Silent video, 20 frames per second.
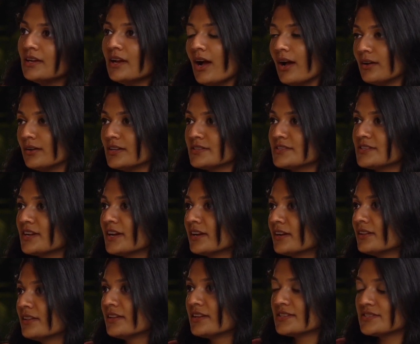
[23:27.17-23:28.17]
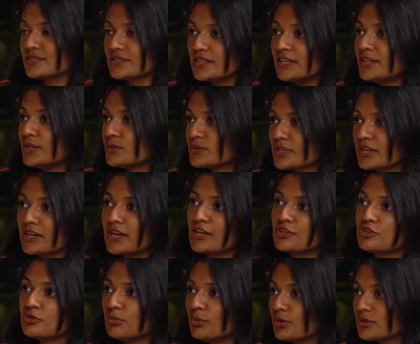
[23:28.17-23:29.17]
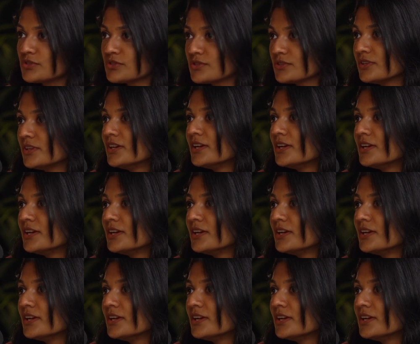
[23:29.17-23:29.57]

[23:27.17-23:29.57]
unless and until they are still using ledger books,